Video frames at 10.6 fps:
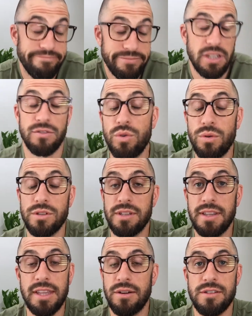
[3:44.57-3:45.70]
And of course,
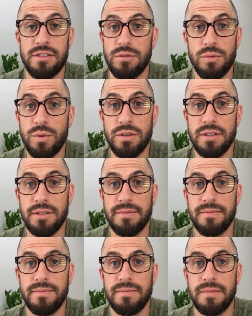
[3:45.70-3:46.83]
in there is the reward.
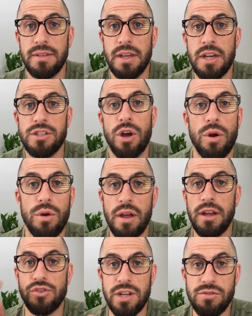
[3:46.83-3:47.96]
So
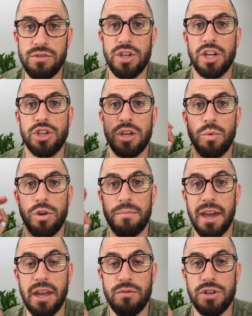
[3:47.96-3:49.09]
address rejection, what you're
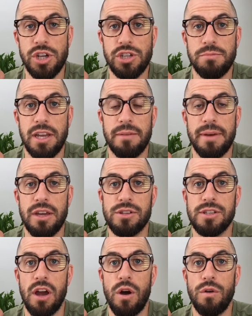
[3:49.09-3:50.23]
making rejection mean about
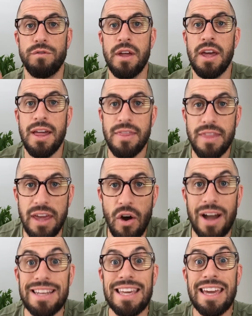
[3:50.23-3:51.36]
yourself, the
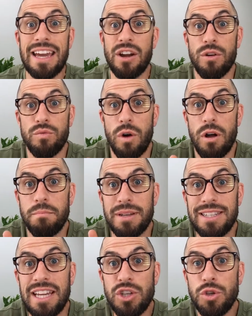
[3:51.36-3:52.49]
idea of what
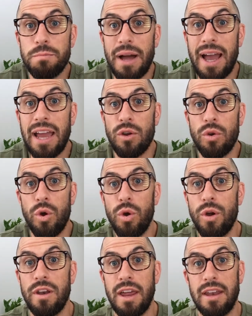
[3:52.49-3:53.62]
potential pain and
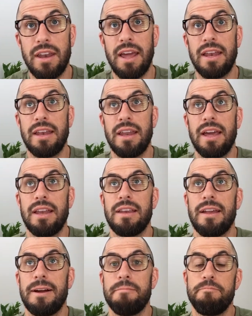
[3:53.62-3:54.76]
hurt
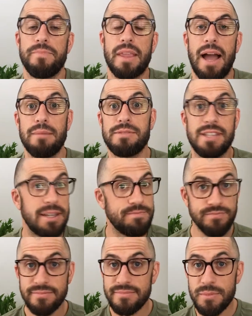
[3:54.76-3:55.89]
and upset
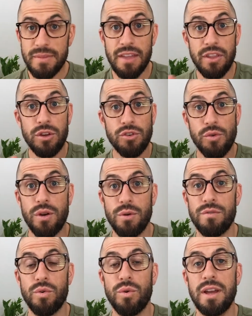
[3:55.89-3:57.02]
that you're trying to
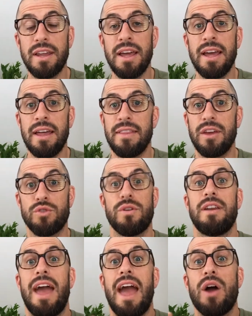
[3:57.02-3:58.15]
avoid, that you're
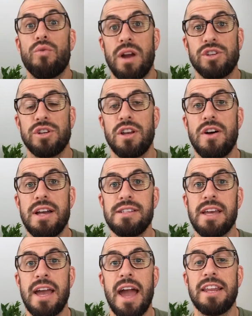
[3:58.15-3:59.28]
trying to out-rationalize,
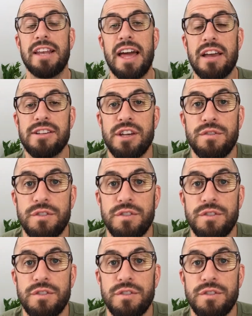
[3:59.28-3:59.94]
and allow yourself